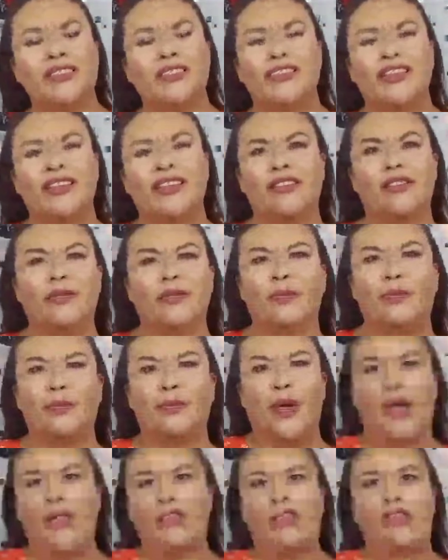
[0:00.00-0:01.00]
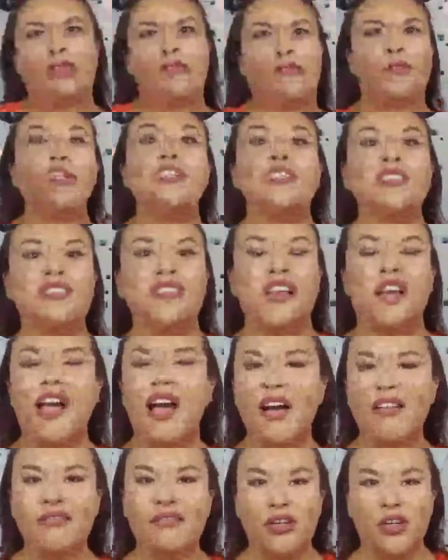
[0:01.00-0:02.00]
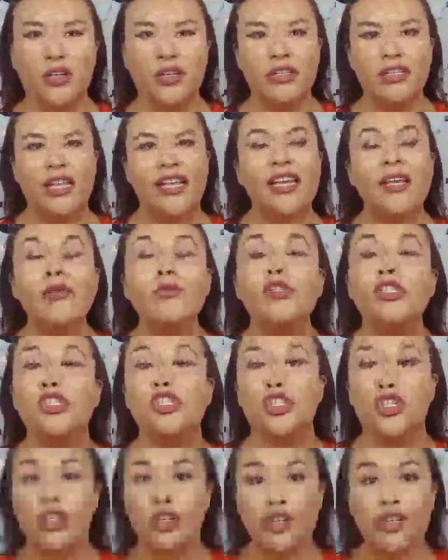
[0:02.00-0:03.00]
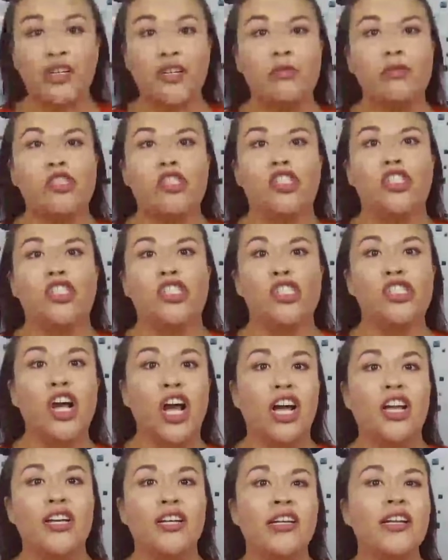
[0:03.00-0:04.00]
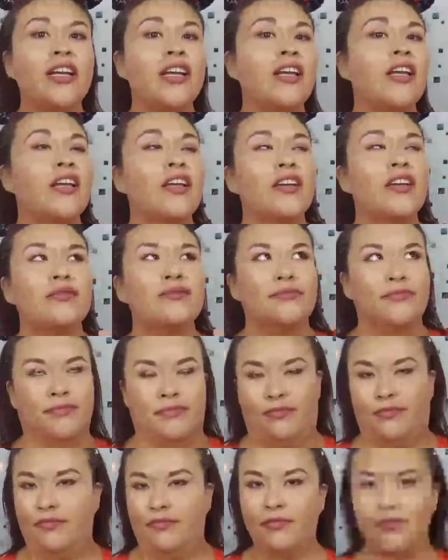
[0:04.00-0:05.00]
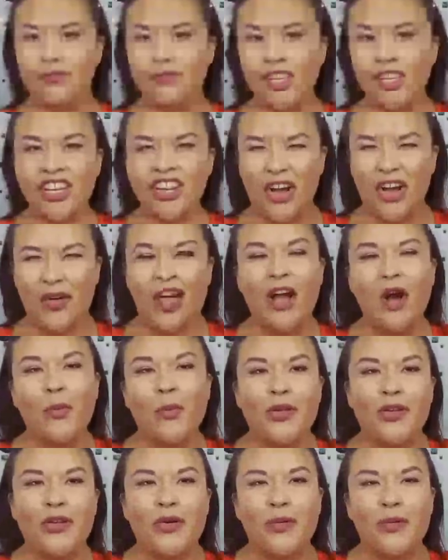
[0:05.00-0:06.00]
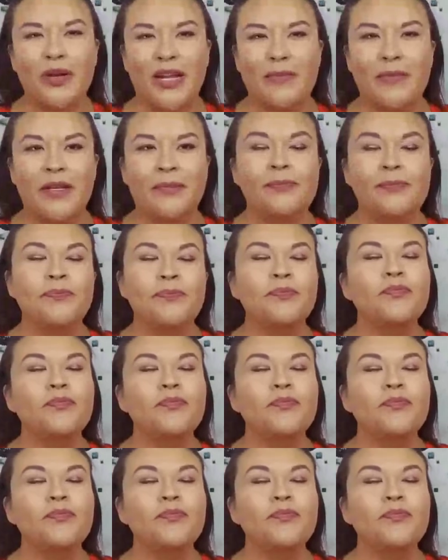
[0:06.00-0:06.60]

It's like the best pizza ever. Like it was good. It was just not, you know, I hope you know what I mean.